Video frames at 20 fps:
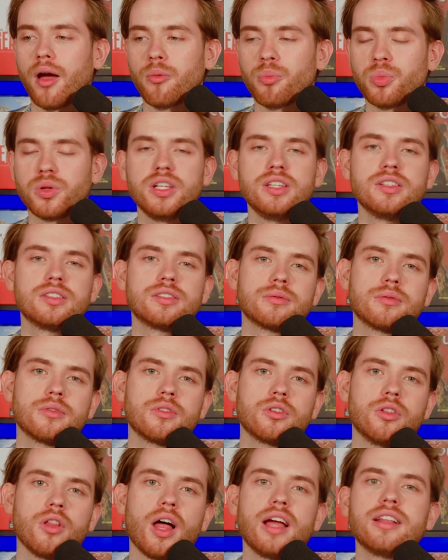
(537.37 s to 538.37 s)
Please
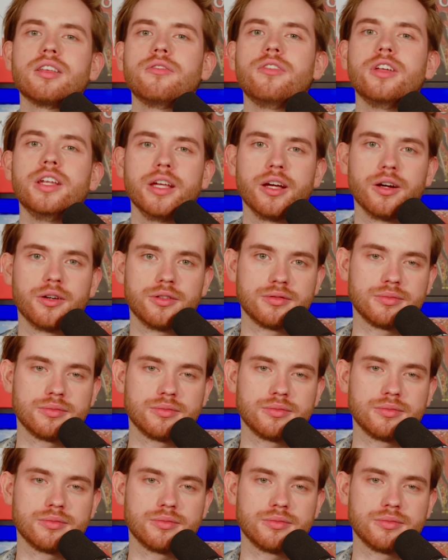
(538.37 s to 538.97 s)
like the video